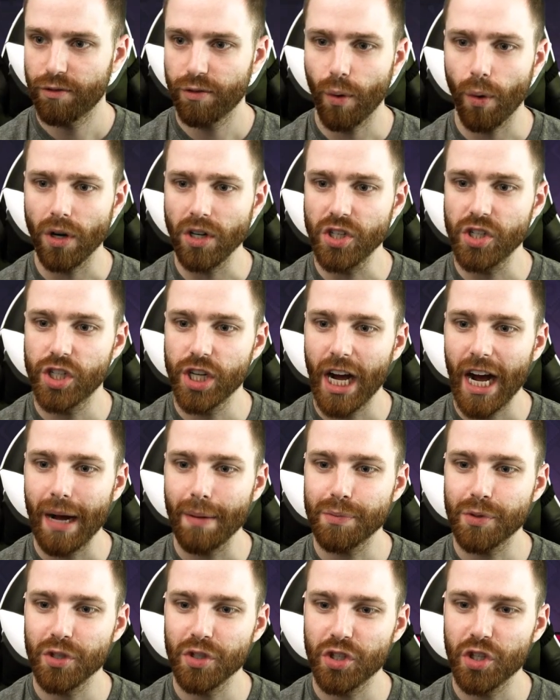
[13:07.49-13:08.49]
Four
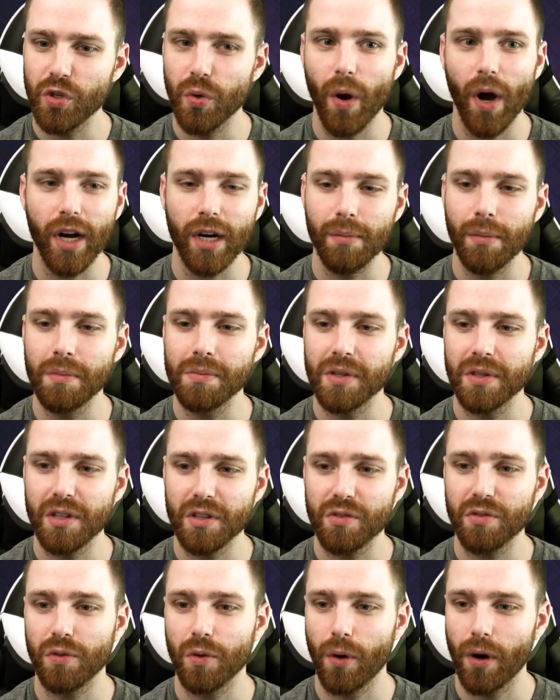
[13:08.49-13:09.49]
shops and two item rooms in
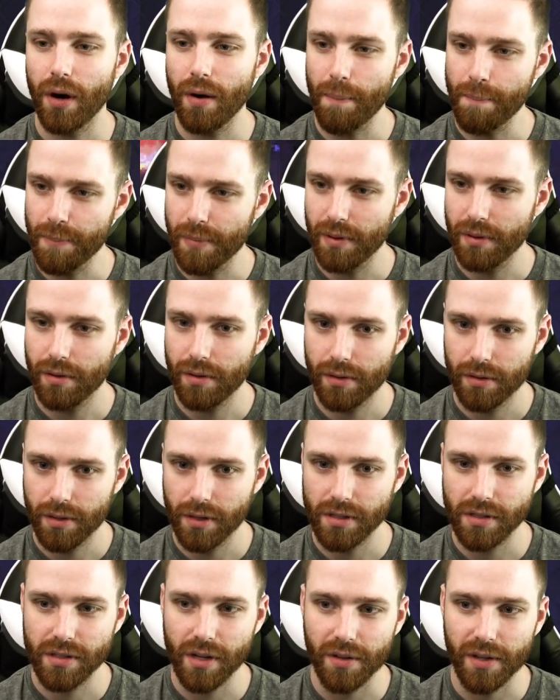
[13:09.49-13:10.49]
this floor.
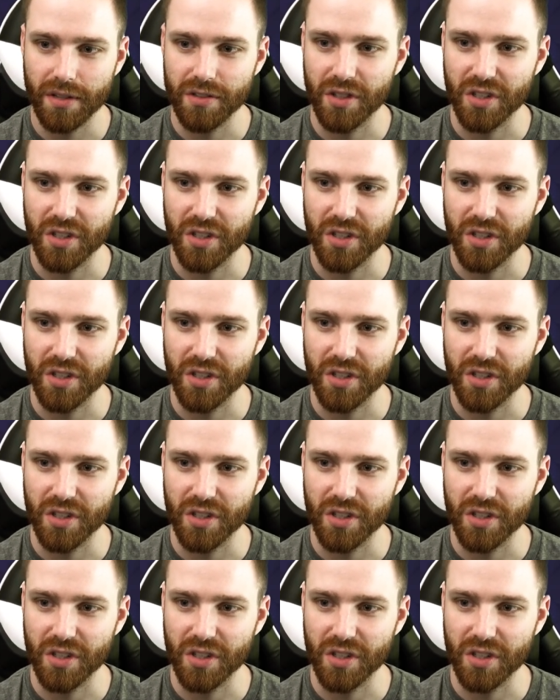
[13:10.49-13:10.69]
I say that's